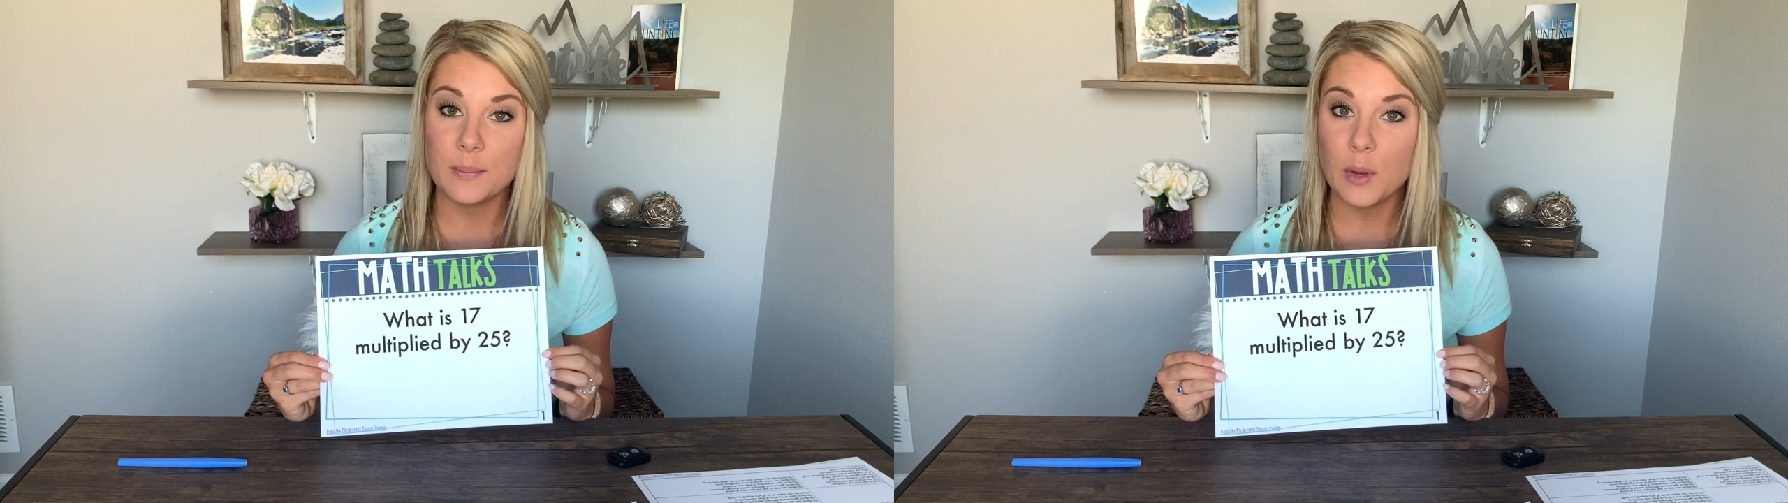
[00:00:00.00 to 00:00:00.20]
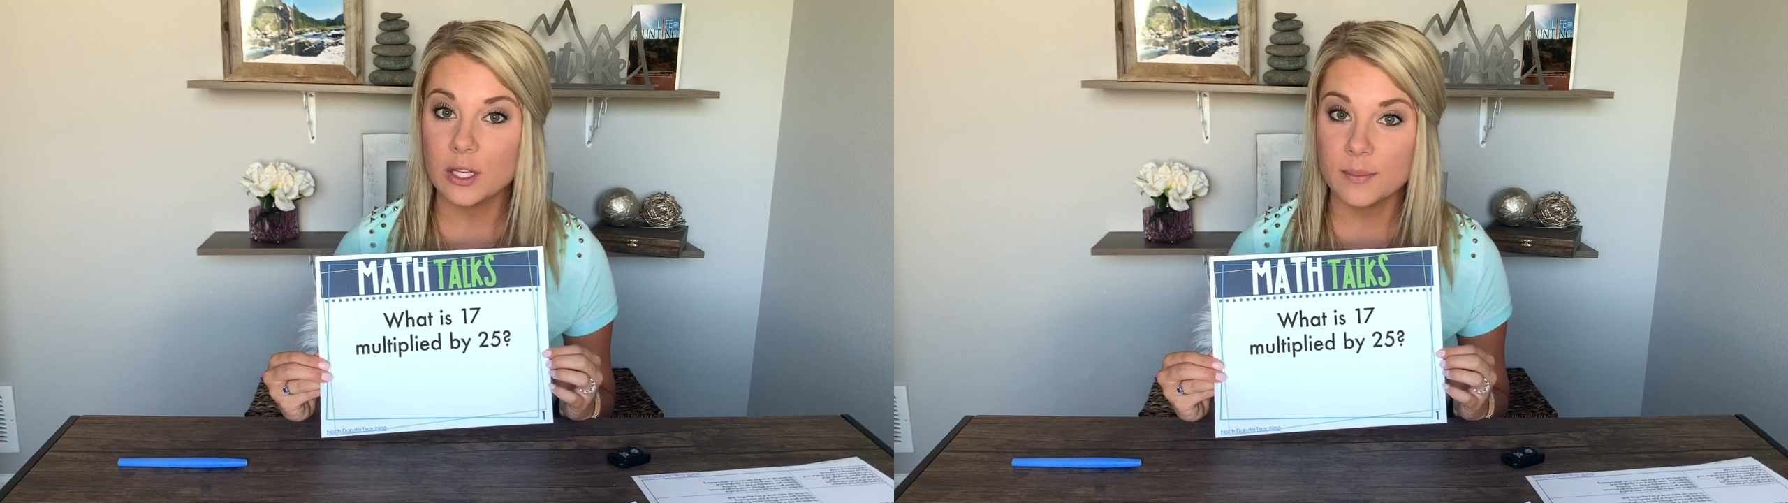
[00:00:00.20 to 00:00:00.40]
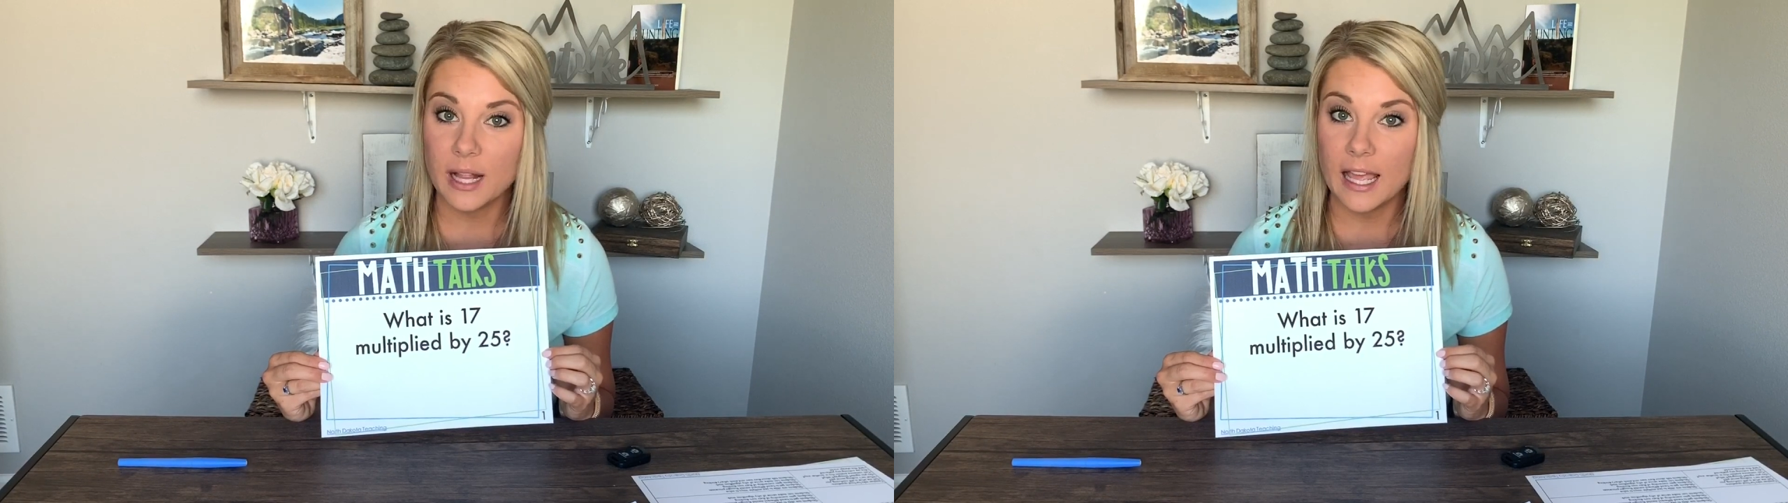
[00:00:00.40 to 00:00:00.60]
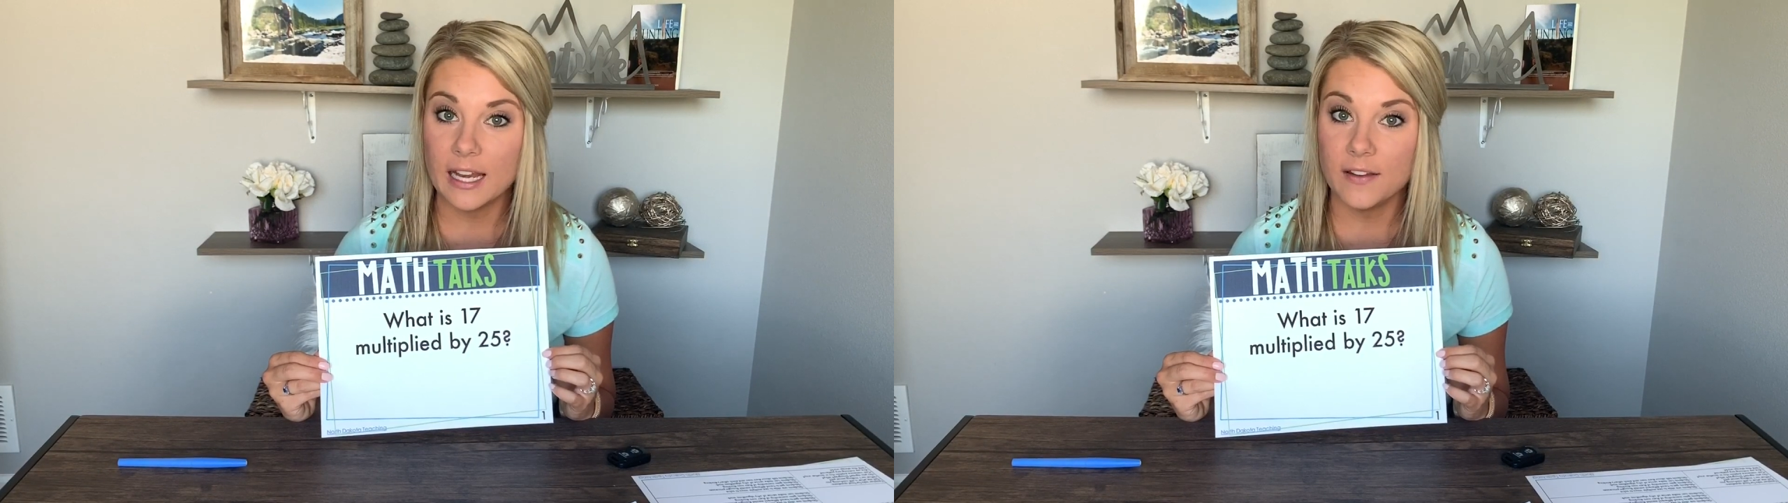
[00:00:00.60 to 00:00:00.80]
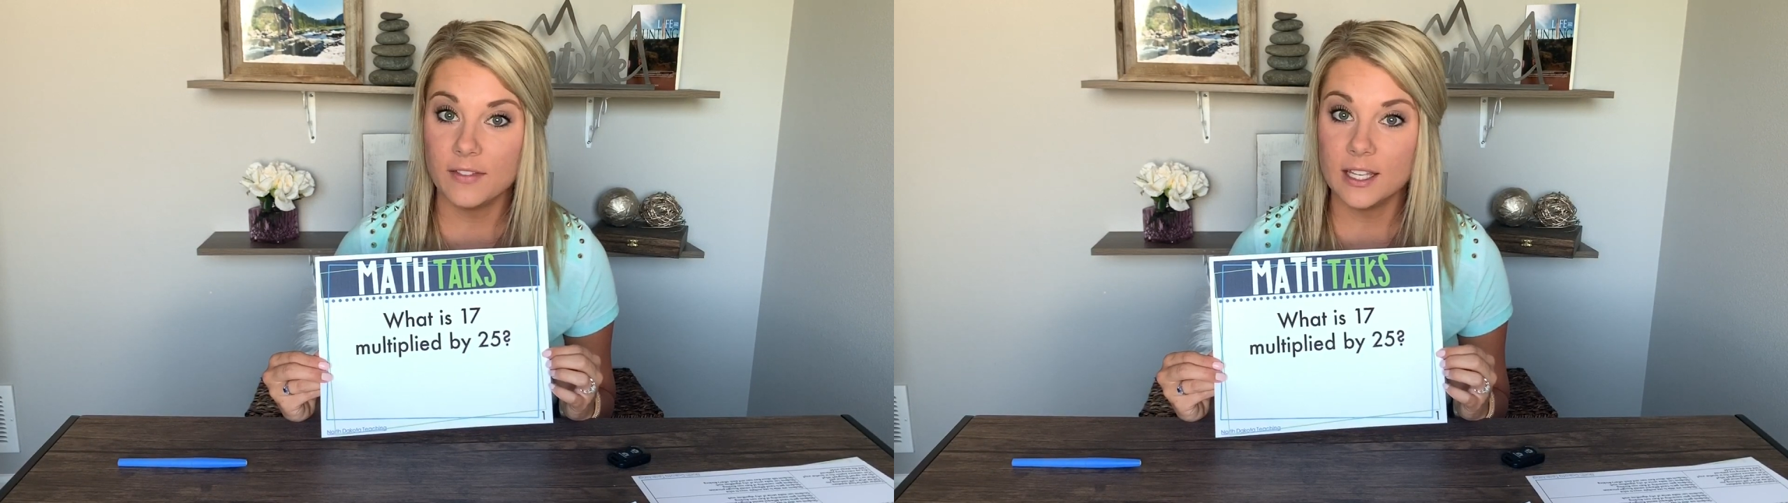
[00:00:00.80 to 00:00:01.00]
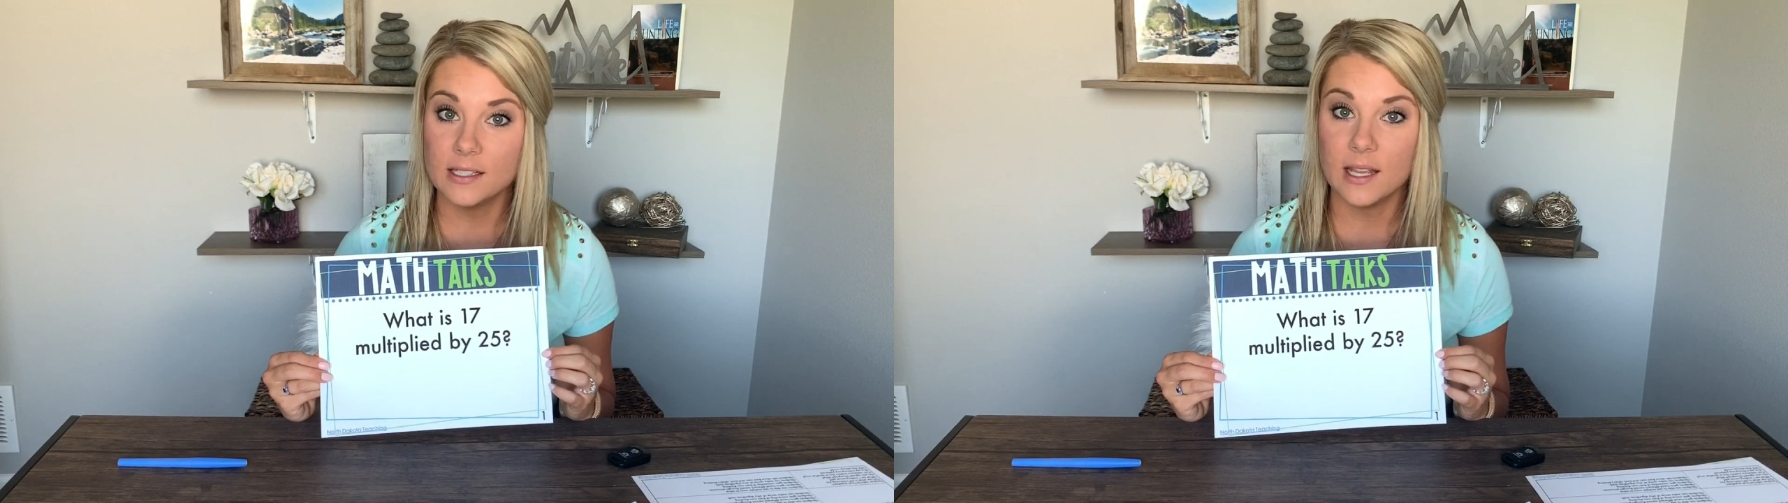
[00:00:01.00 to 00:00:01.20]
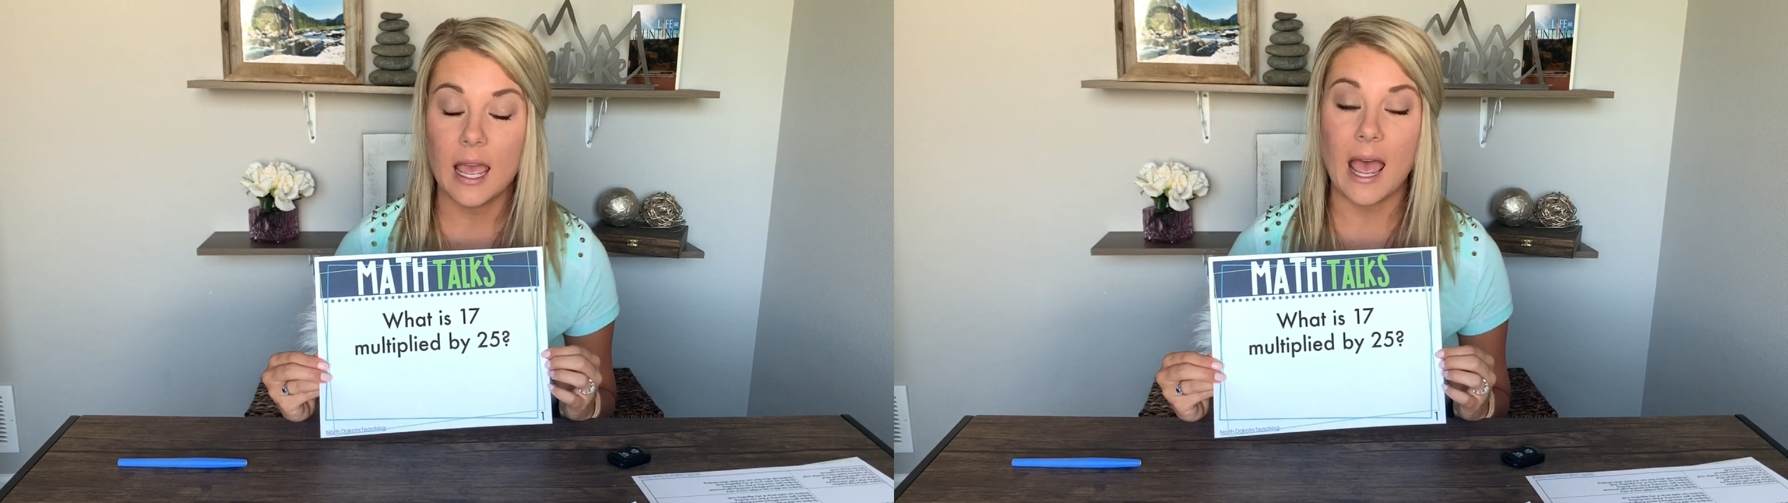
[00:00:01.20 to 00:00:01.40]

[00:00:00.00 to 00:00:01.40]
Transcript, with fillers: multiply any of these?